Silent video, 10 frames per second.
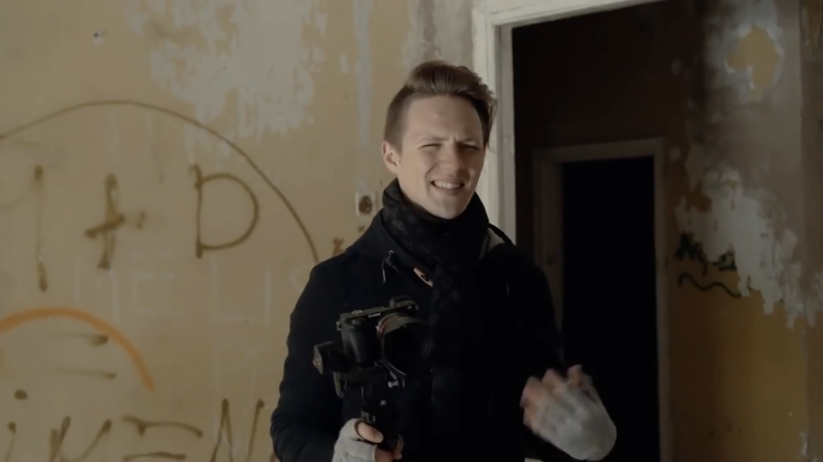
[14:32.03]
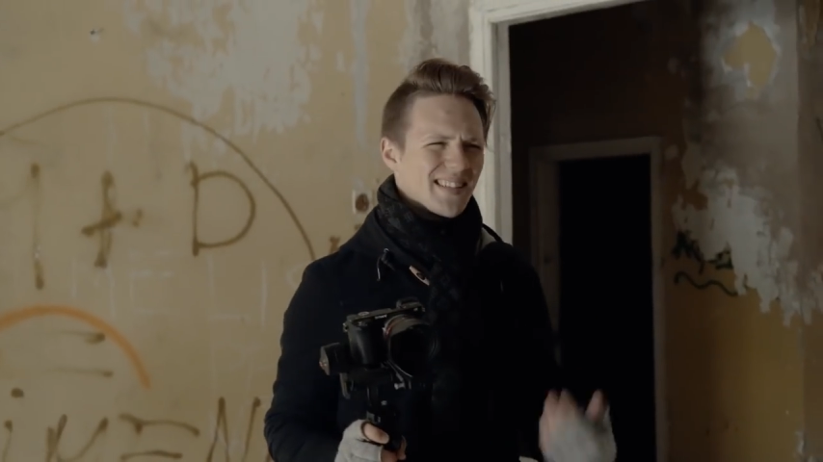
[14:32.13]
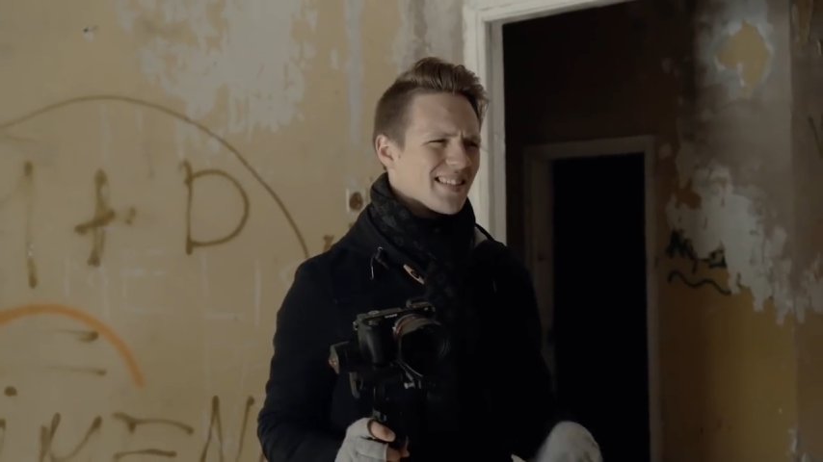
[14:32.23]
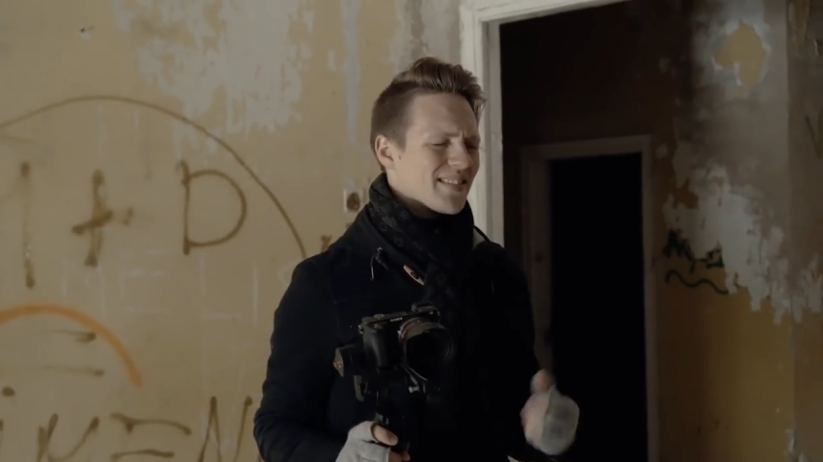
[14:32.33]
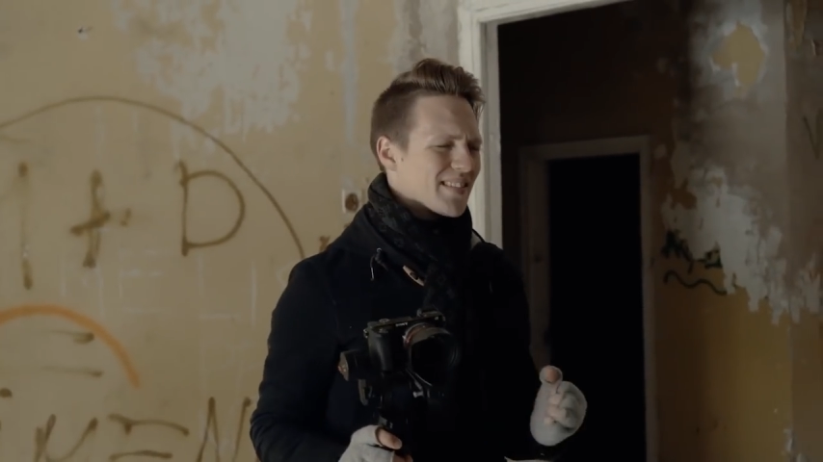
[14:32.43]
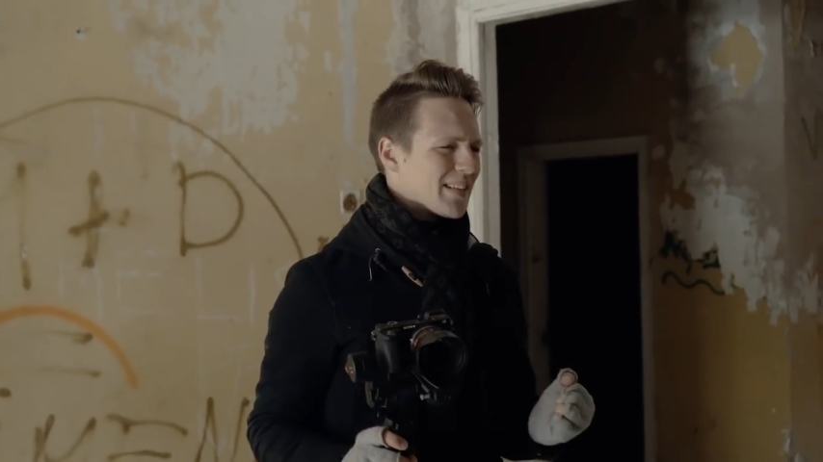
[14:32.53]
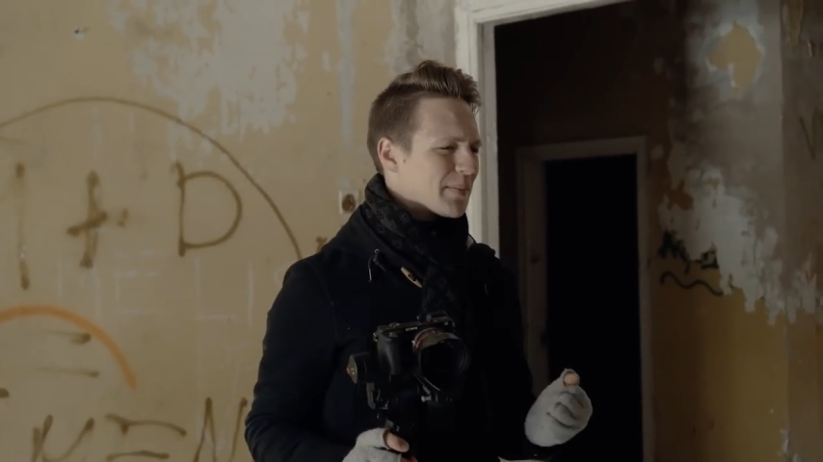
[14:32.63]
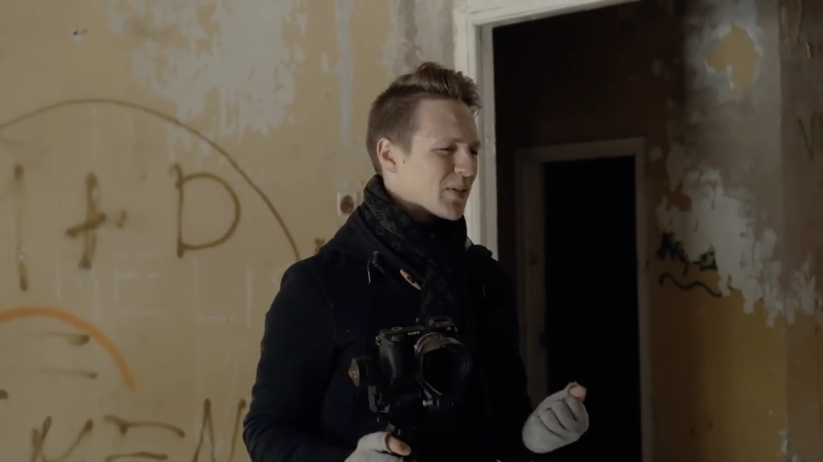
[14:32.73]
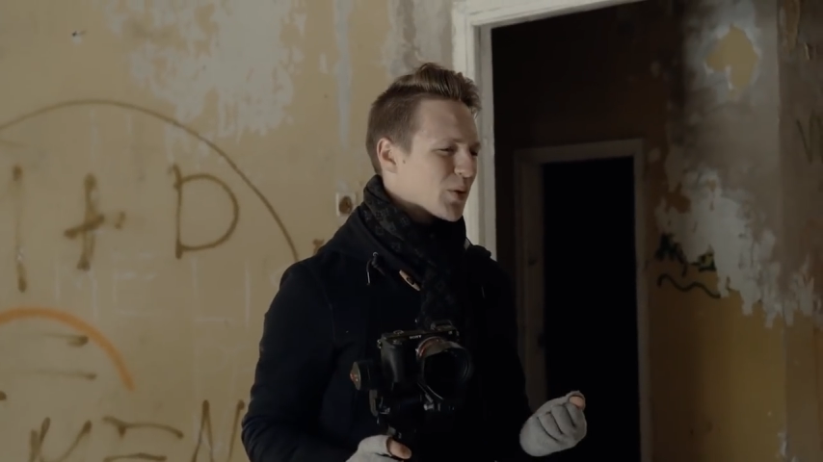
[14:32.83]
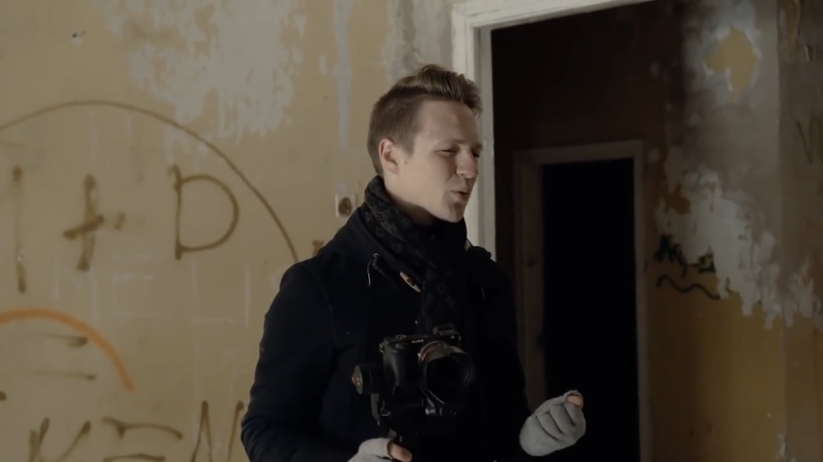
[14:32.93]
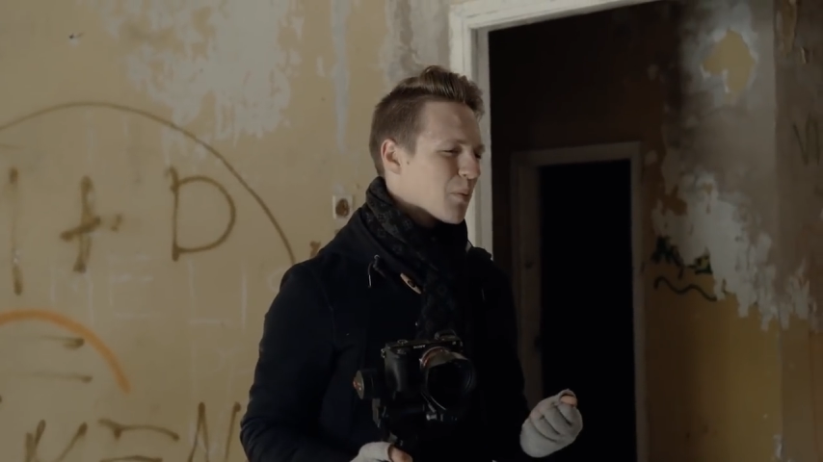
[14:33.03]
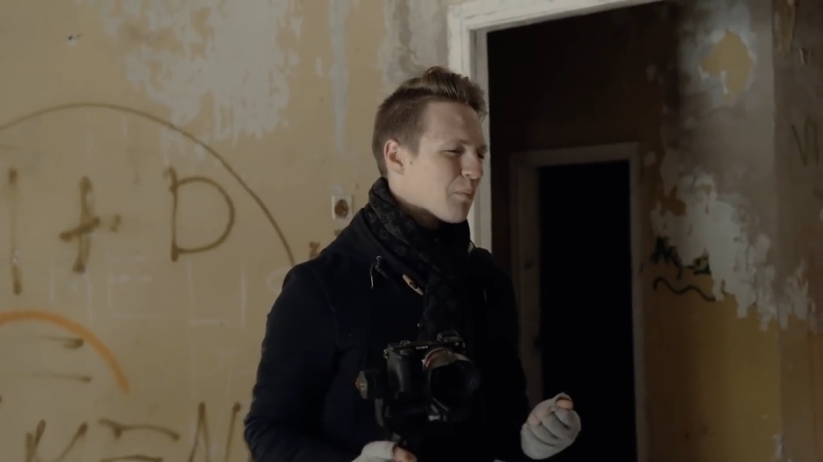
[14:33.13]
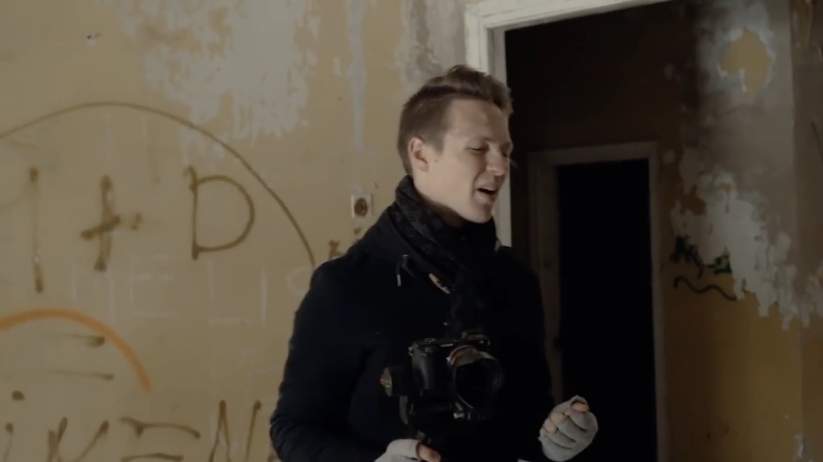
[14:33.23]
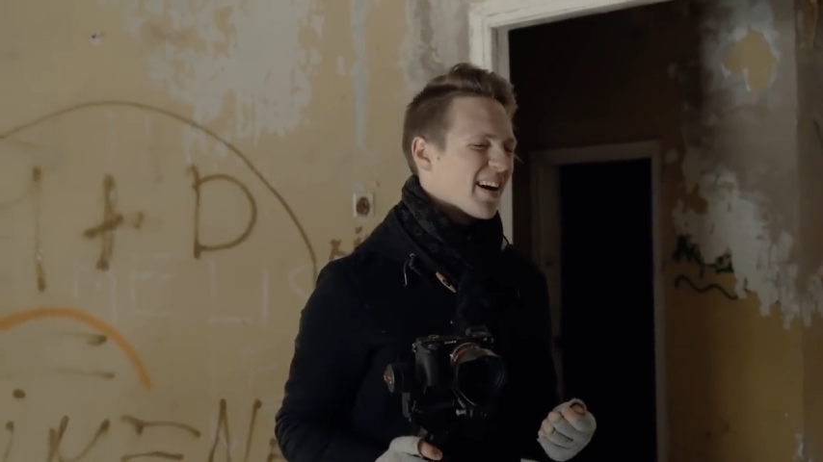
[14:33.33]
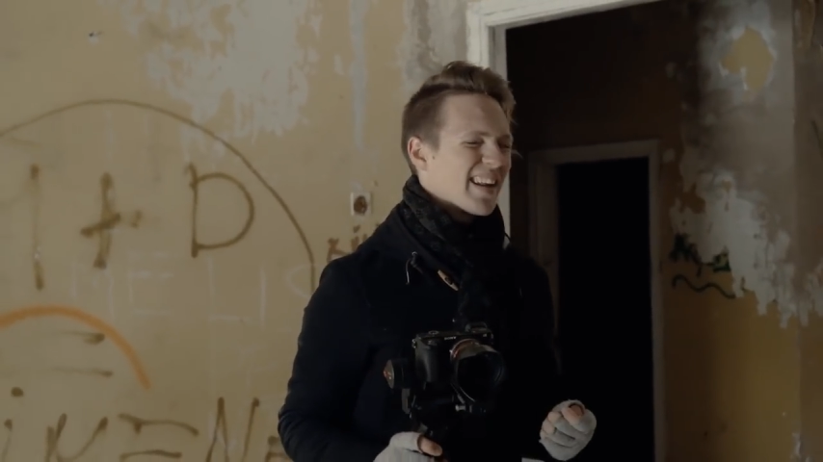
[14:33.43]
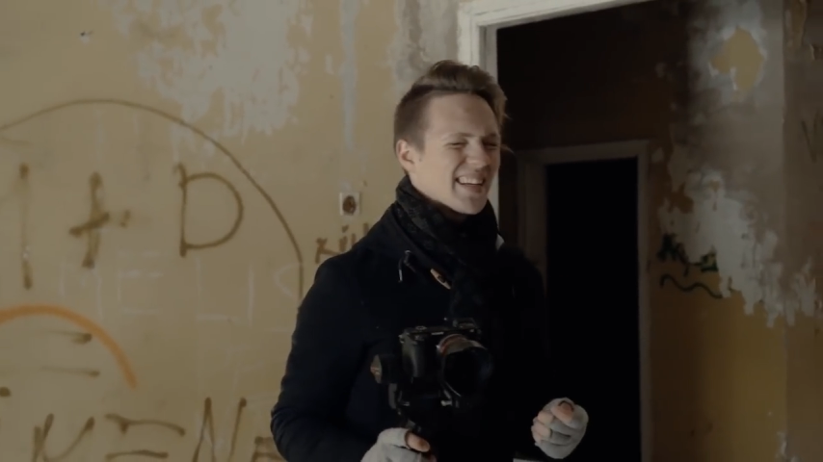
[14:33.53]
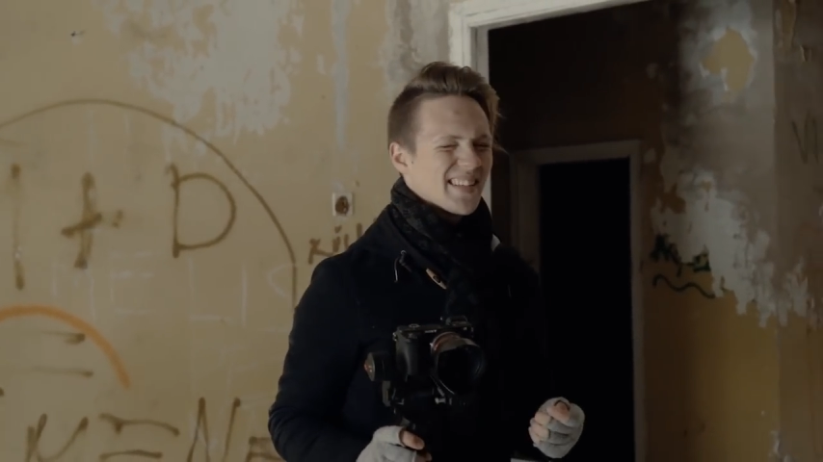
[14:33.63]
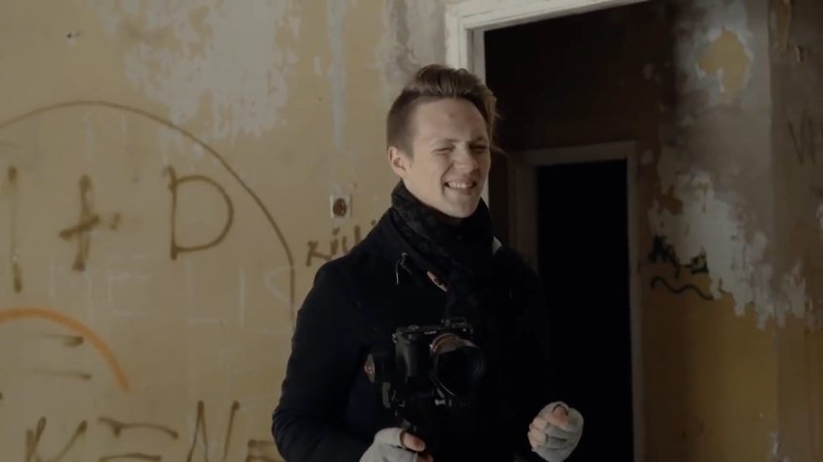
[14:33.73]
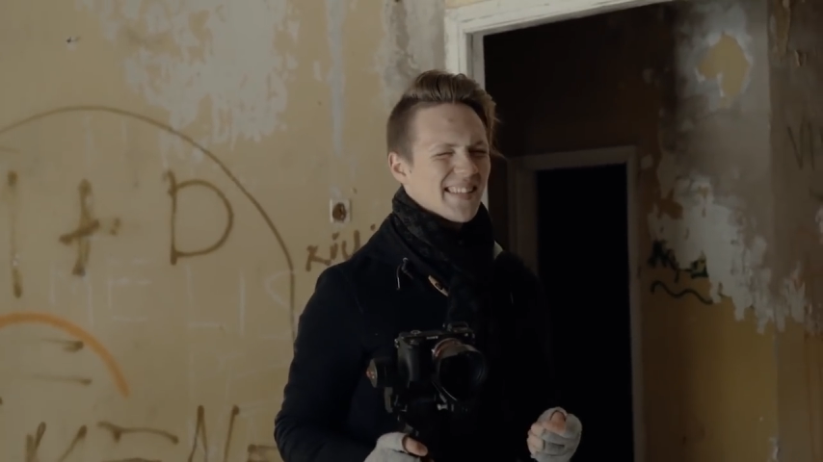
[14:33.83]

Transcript: this just seems so robotic.